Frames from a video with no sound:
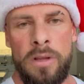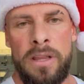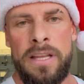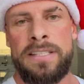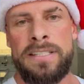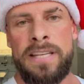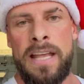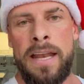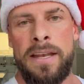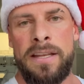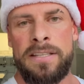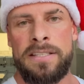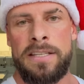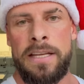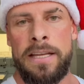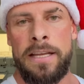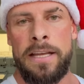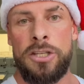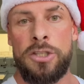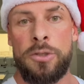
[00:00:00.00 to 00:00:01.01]
Well
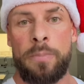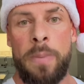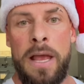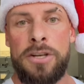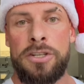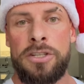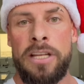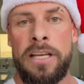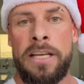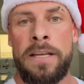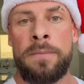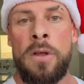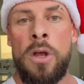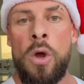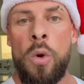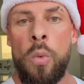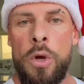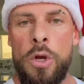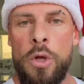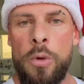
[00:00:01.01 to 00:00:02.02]
put. Then
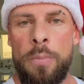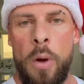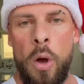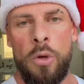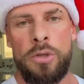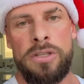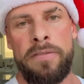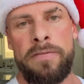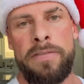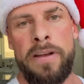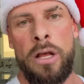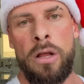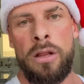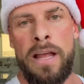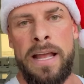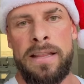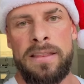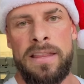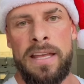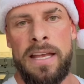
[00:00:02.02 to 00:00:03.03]
there's more
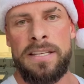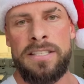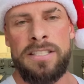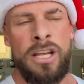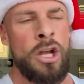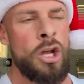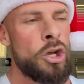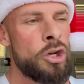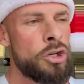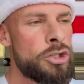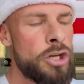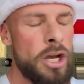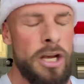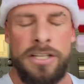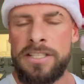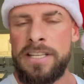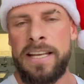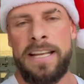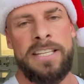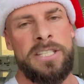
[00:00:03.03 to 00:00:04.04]
insights into
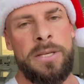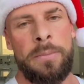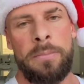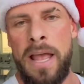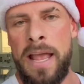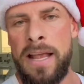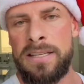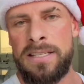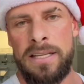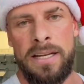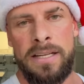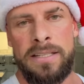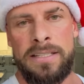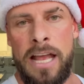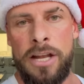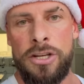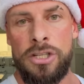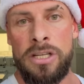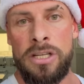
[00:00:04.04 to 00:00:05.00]
how problematic this